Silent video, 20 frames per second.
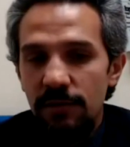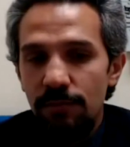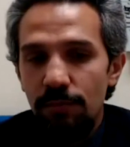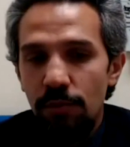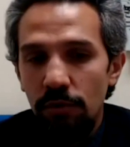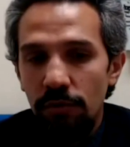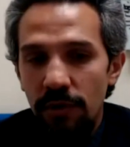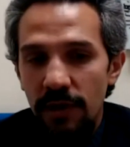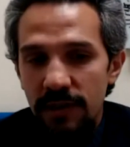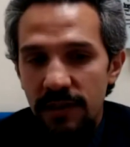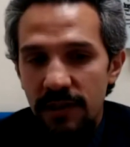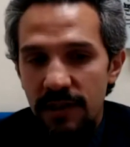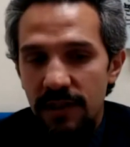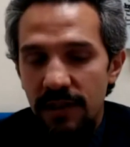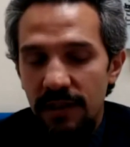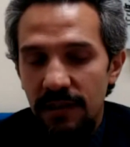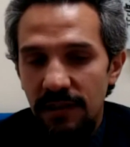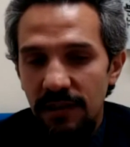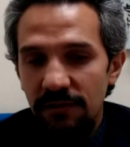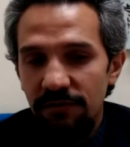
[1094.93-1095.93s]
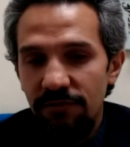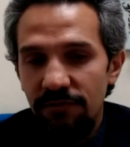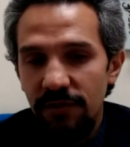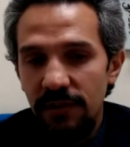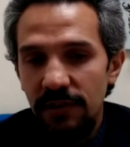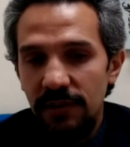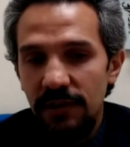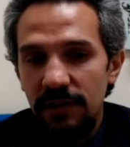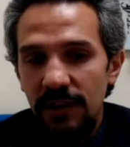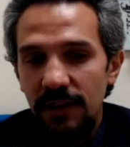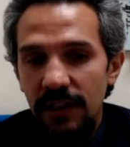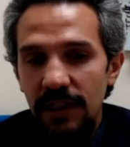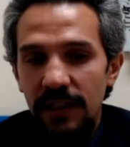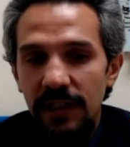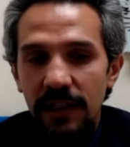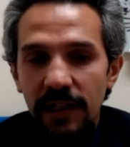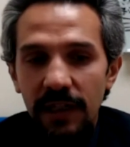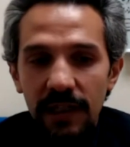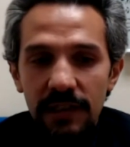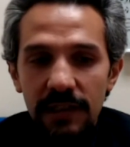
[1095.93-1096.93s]
progresses at different
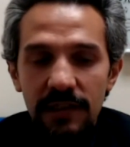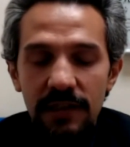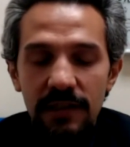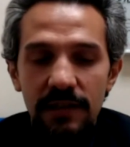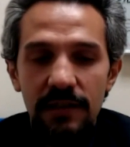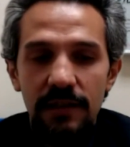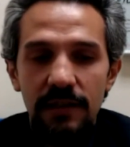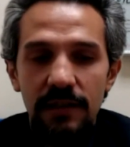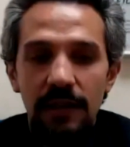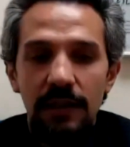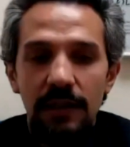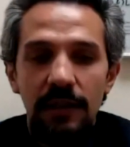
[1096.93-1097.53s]
rates